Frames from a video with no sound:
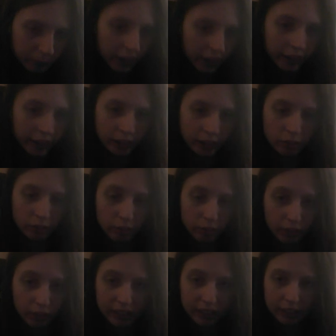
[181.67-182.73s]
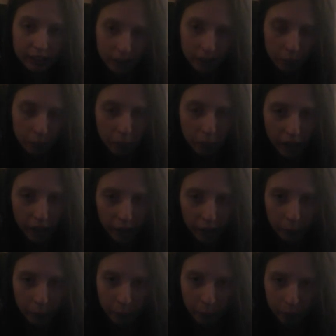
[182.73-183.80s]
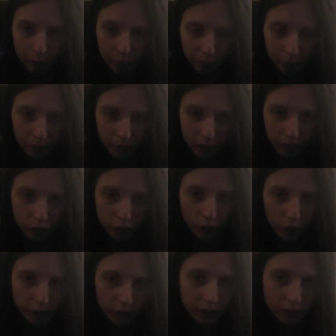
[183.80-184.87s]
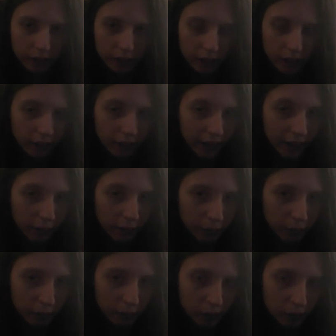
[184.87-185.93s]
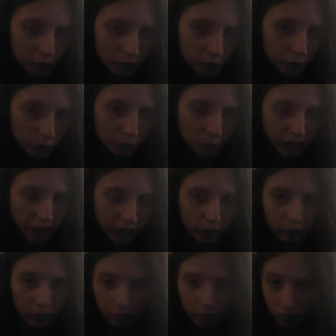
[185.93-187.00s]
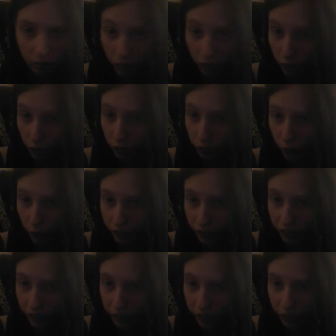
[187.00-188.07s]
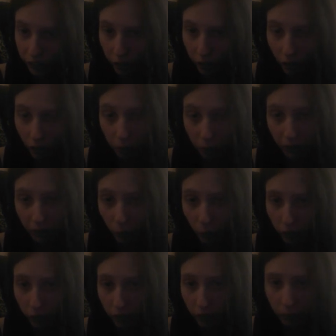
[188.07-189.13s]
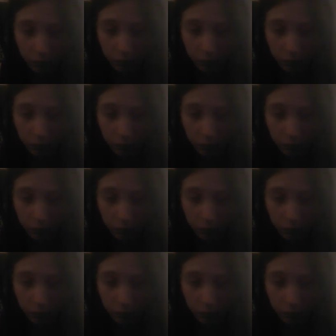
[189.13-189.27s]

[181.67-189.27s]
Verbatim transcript: I release it by talking aloud to either the two voices on my aura,